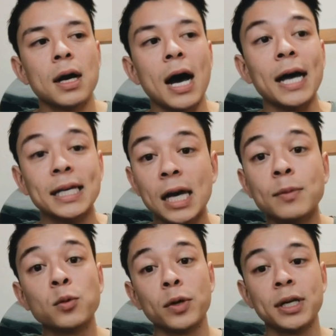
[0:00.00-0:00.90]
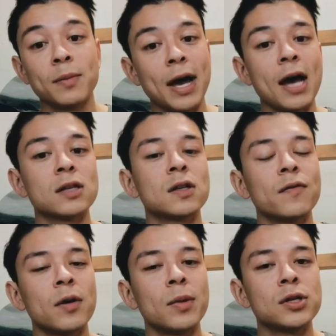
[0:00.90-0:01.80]
I kept working my ass
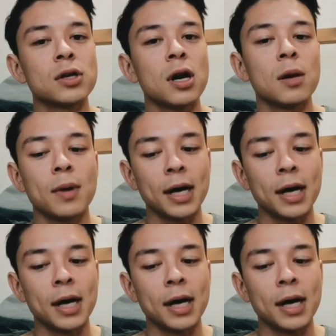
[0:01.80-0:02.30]
off at my job.